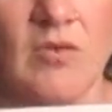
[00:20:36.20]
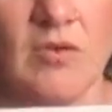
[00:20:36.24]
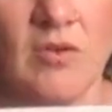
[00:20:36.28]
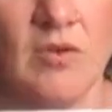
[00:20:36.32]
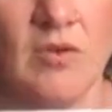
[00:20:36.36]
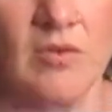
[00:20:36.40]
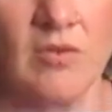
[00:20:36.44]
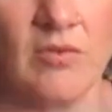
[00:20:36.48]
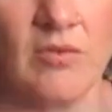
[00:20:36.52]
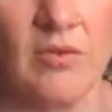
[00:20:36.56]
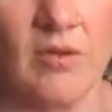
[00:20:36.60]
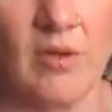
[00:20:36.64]

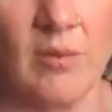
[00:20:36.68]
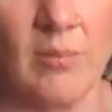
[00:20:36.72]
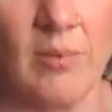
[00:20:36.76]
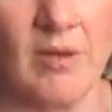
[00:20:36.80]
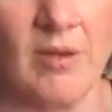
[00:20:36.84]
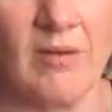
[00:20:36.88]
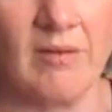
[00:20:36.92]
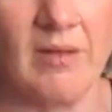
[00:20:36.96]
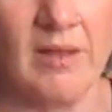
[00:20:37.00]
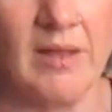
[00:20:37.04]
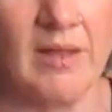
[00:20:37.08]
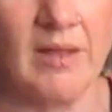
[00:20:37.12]
Just
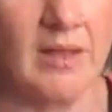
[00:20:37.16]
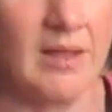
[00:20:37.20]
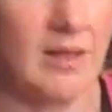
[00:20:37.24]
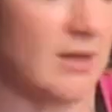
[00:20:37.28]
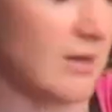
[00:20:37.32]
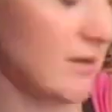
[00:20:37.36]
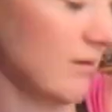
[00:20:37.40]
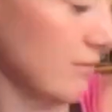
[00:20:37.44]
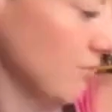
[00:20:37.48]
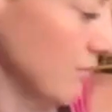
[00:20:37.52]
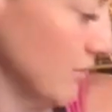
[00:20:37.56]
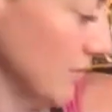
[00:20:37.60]
about
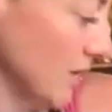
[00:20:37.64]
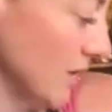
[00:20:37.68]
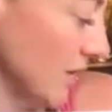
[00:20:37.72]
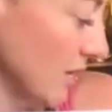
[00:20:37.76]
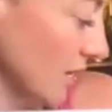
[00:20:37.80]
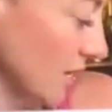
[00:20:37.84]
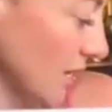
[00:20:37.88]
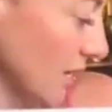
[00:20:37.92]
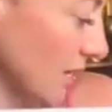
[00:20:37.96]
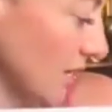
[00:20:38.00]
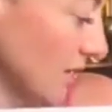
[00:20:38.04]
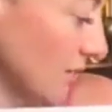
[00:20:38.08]
here.
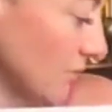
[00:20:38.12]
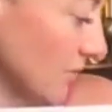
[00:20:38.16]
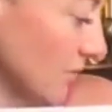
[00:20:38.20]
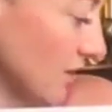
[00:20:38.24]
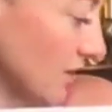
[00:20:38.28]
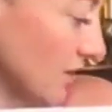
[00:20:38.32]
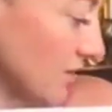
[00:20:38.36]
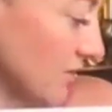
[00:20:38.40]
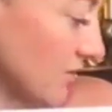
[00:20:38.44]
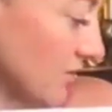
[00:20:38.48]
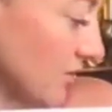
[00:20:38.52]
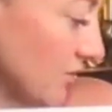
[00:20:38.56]
And I'm
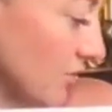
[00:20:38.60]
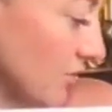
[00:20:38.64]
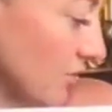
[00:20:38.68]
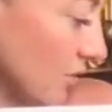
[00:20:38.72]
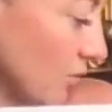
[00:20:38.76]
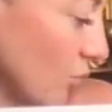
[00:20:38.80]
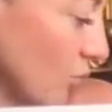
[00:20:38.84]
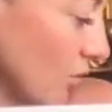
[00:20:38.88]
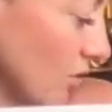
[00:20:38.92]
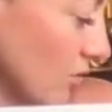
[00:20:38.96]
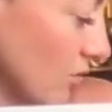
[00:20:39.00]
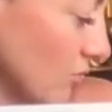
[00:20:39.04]
going to do
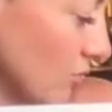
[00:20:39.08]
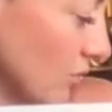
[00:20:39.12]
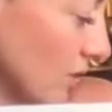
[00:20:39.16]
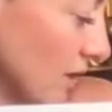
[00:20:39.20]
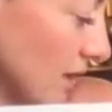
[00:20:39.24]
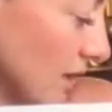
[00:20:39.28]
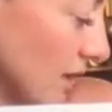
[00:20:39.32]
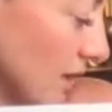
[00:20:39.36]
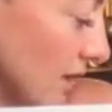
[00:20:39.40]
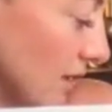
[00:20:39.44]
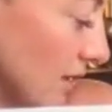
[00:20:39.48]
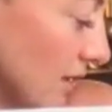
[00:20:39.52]
one
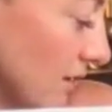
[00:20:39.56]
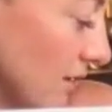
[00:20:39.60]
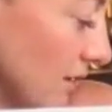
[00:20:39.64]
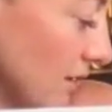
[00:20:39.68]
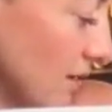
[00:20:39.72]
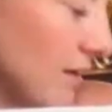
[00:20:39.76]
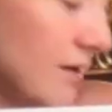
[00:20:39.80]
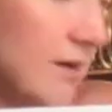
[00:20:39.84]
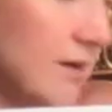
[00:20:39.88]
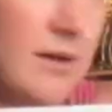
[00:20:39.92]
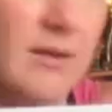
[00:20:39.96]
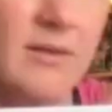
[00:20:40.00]
wiggly
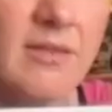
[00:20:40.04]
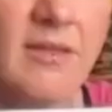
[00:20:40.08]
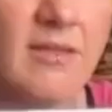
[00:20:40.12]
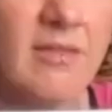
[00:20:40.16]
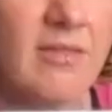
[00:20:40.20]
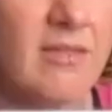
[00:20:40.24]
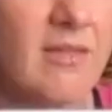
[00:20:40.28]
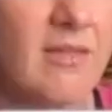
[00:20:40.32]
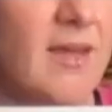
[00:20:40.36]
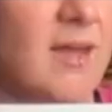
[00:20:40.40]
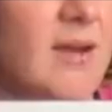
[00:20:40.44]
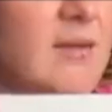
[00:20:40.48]
line
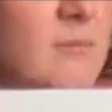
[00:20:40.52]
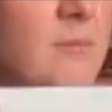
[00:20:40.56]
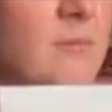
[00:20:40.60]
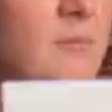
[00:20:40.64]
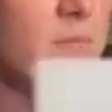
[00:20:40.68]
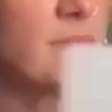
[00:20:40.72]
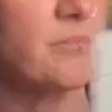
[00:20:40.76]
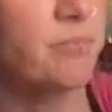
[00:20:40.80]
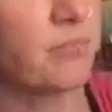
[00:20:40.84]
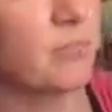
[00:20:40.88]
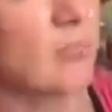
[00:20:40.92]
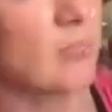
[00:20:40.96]
that
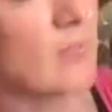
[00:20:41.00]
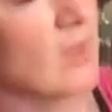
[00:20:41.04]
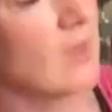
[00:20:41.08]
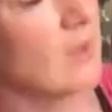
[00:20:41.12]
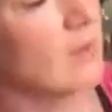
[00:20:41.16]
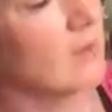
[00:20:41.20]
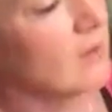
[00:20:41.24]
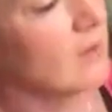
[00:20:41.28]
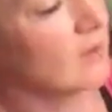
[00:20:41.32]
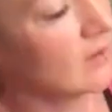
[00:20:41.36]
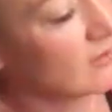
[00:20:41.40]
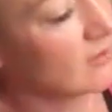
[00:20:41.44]
then,
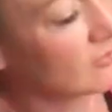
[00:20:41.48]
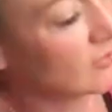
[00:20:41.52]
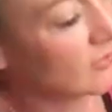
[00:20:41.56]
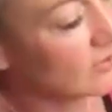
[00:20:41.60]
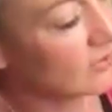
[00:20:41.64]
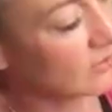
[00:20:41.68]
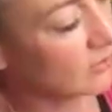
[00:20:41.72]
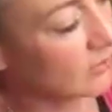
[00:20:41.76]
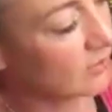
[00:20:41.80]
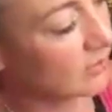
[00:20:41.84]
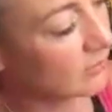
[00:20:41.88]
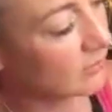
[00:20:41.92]
if
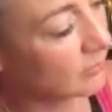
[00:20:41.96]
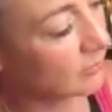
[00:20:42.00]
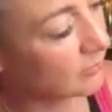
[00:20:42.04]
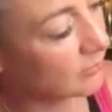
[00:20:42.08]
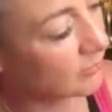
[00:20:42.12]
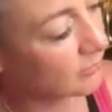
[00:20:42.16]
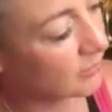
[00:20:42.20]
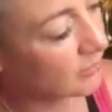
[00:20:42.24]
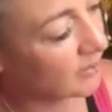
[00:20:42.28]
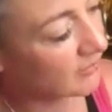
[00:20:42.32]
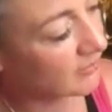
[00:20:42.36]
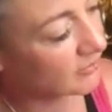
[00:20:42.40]
I do a
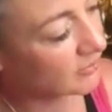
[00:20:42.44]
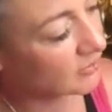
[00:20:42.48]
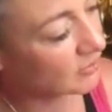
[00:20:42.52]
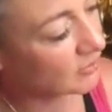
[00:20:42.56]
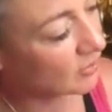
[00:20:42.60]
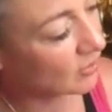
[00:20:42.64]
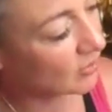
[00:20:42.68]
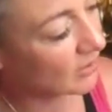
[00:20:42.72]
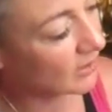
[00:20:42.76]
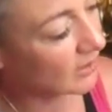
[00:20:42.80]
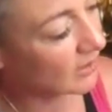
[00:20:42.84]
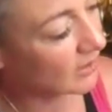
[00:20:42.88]
bit of a
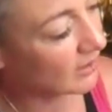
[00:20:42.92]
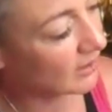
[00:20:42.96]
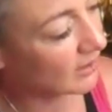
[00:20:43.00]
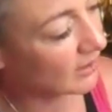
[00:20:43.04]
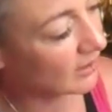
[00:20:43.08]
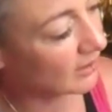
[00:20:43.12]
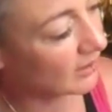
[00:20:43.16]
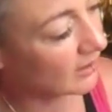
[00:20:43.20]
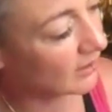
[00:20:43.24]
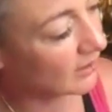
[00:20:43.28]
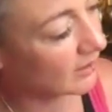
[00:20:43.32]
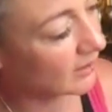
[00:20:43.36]
dot
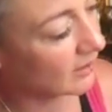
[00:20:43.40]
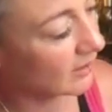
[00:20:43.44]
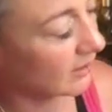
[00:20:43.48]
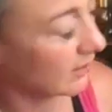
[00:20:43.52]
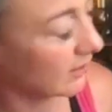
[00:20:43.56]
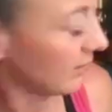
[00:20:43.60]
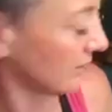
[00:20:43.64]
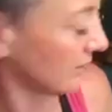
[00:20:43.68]
here,